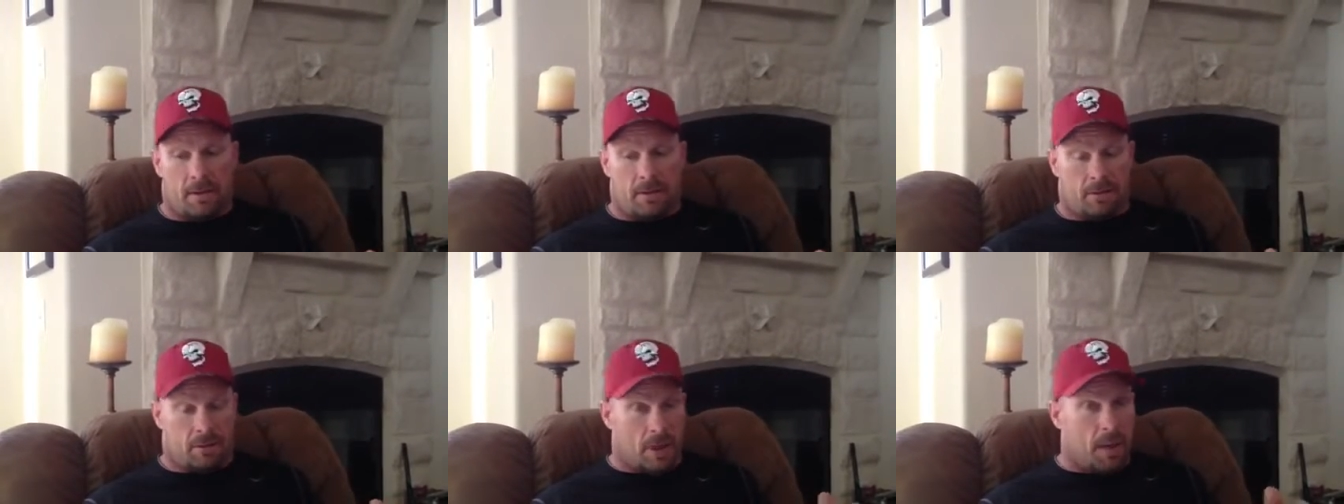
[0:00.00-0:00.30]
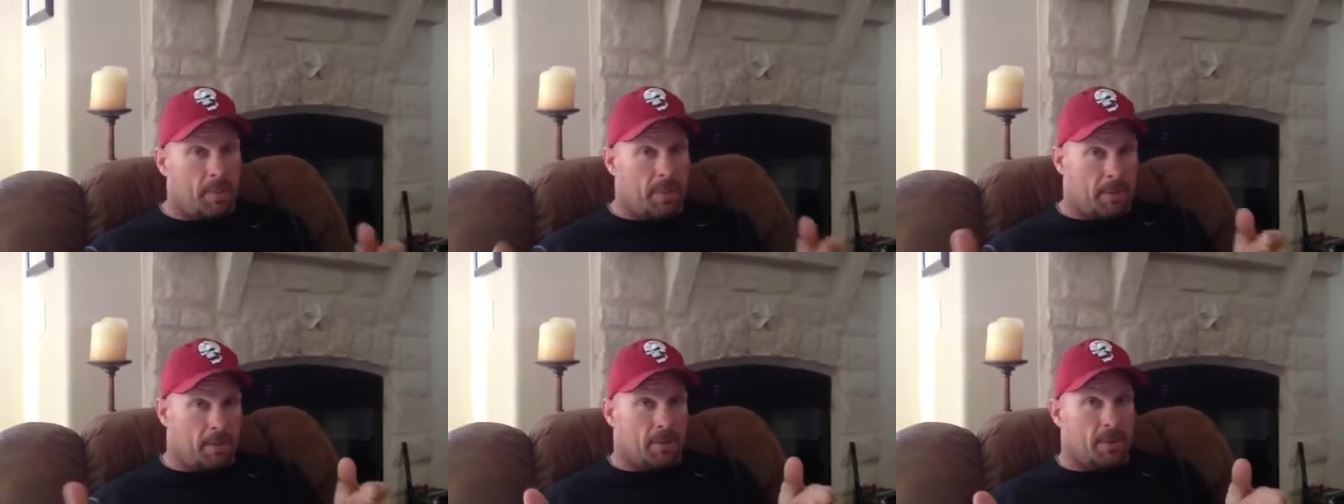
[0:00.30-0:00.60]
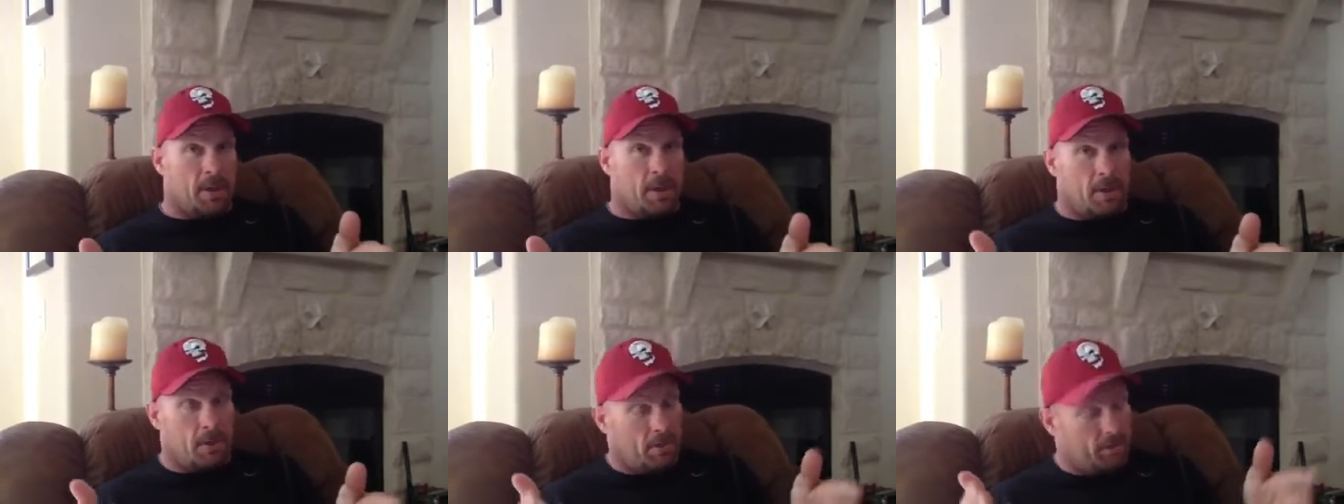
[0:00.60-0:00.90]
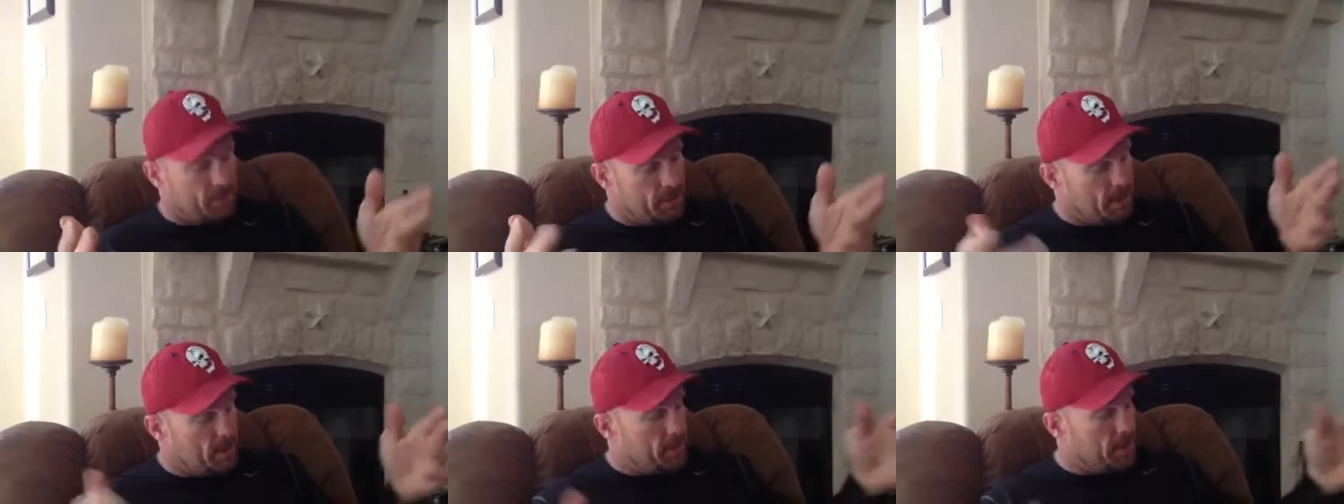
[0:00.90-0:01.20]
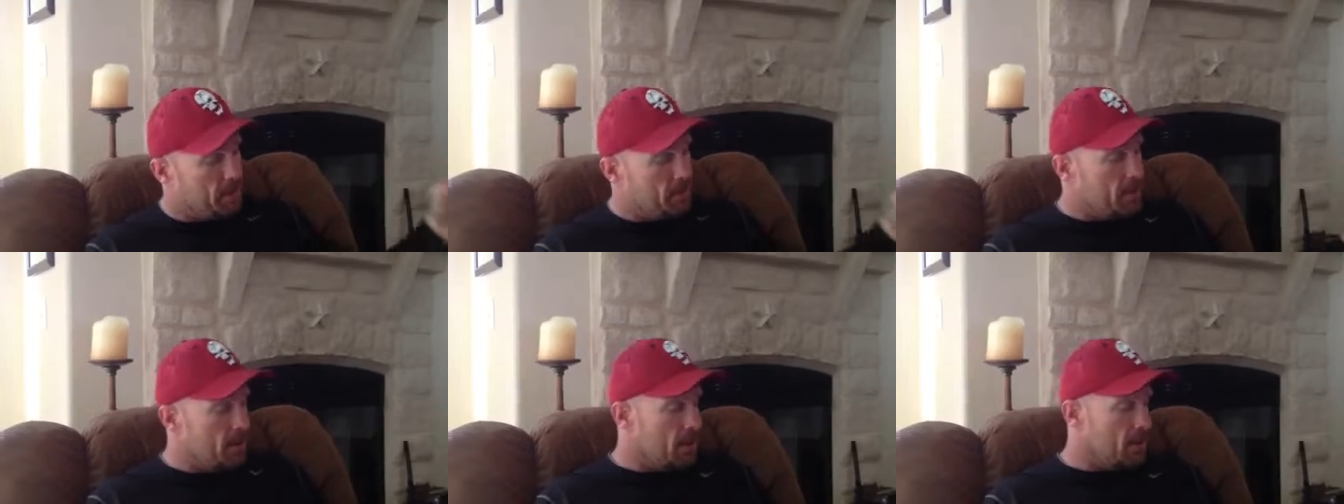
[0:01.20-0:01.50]
Some people know, some
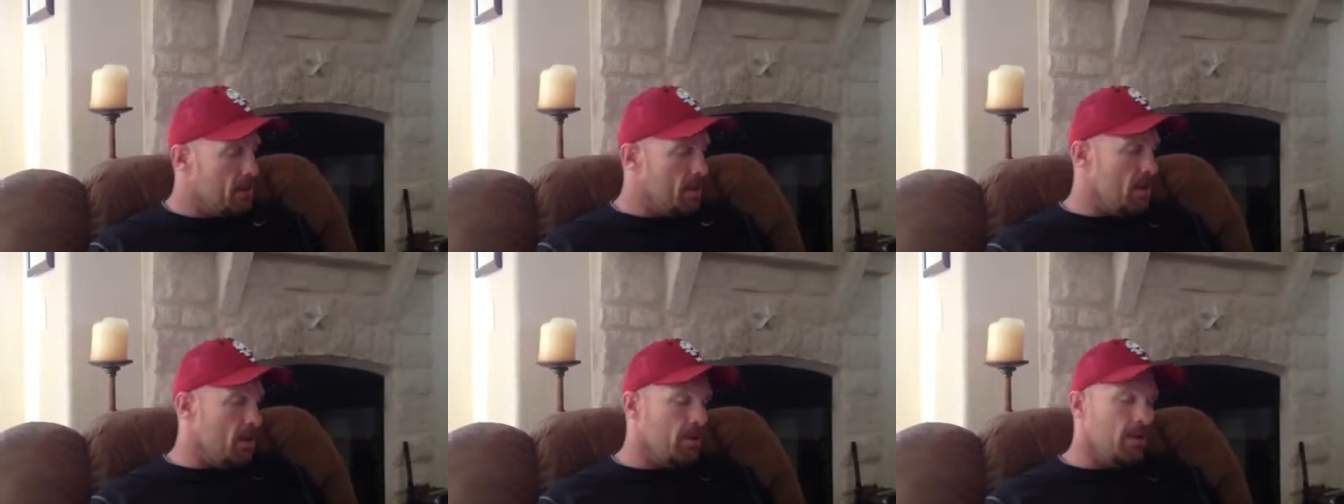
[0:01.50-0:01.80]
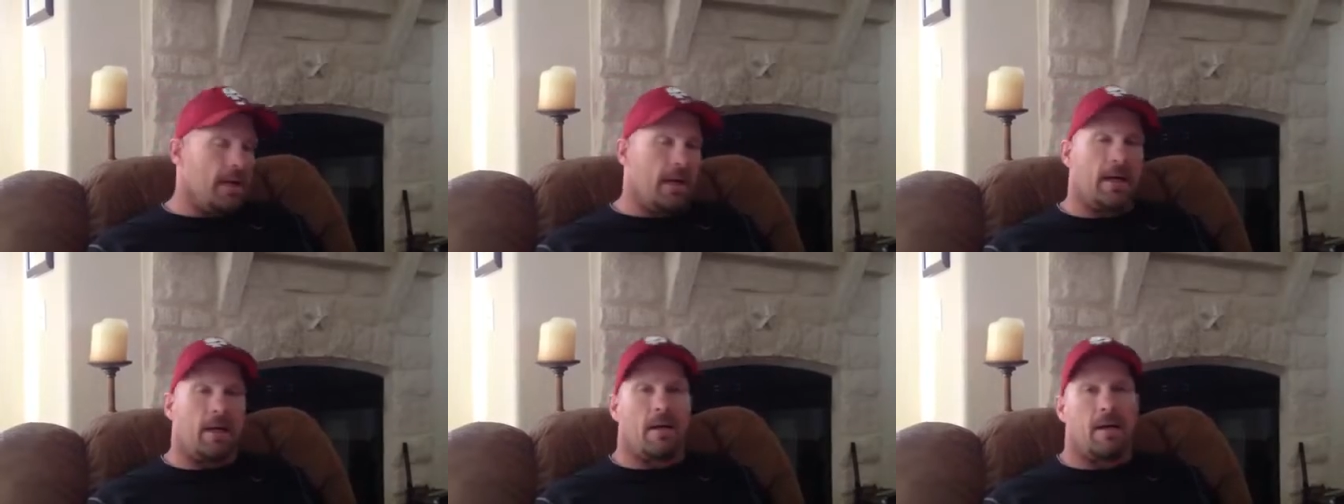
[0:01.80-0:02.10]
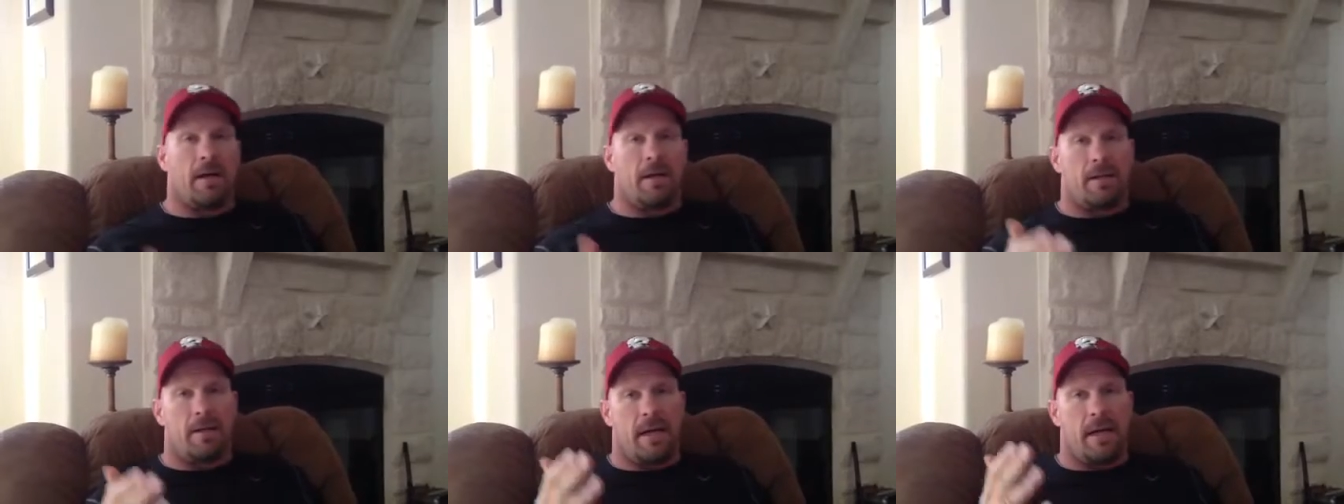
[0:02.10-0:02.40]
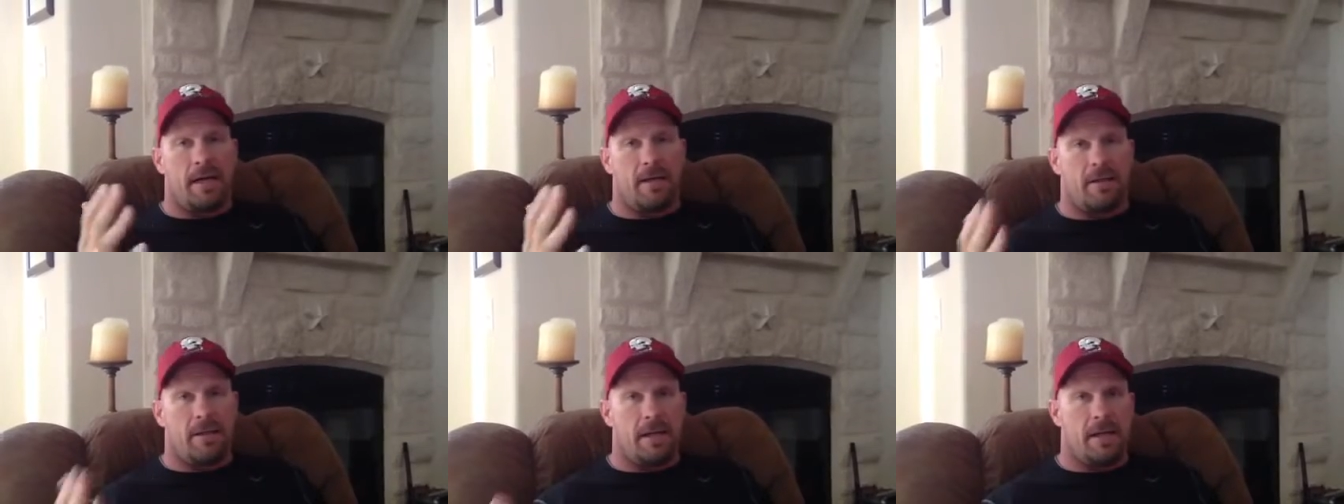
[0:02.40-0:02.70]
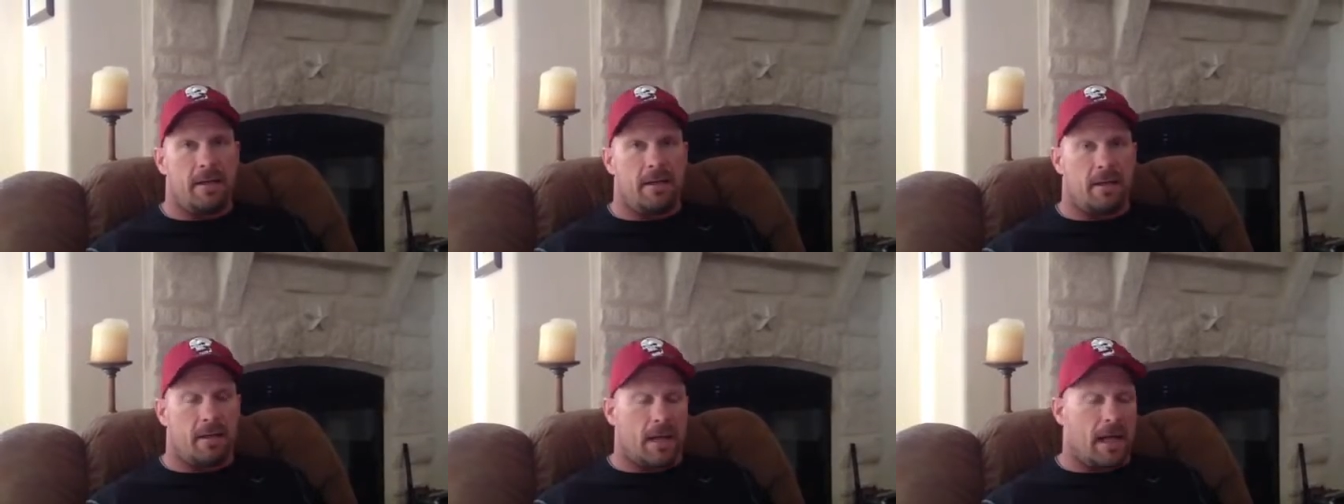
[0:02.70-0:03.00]
people don't know that I collect
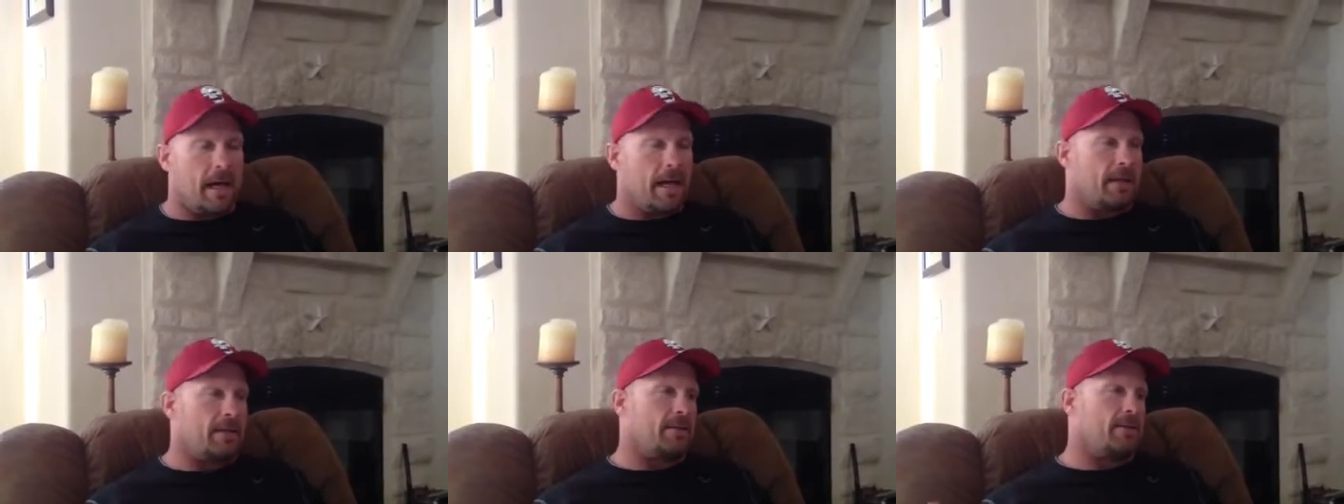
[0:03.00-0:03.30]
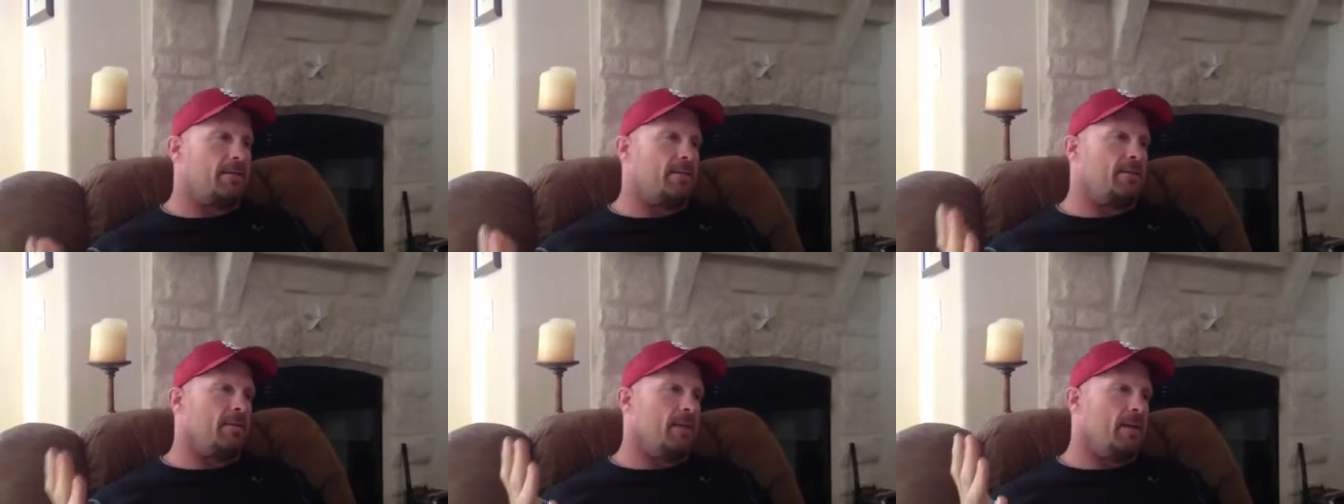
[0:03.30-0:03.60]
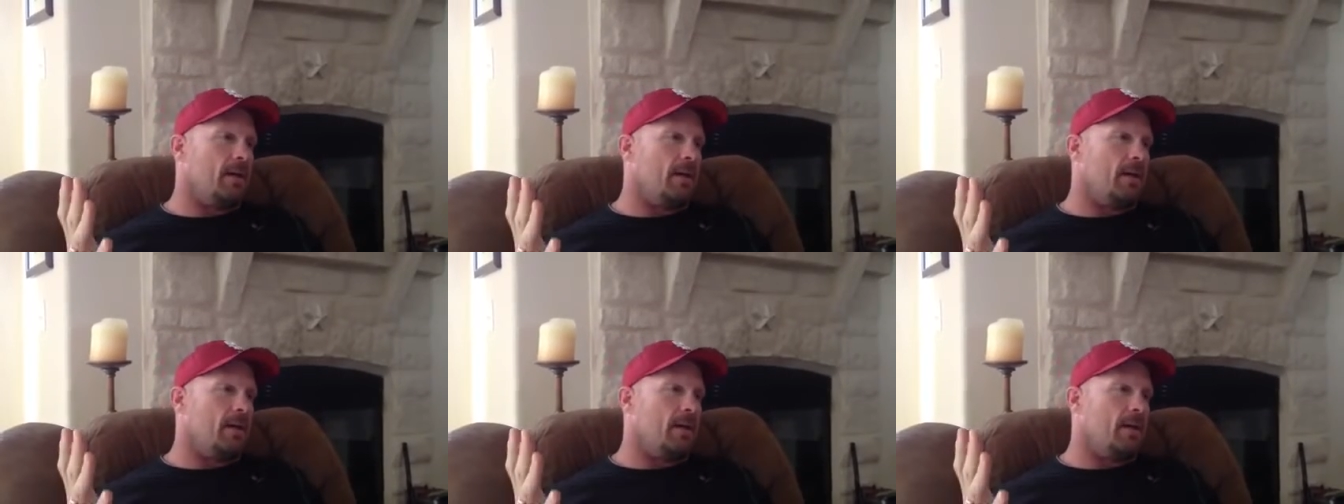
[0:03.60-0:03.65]
antique clocks.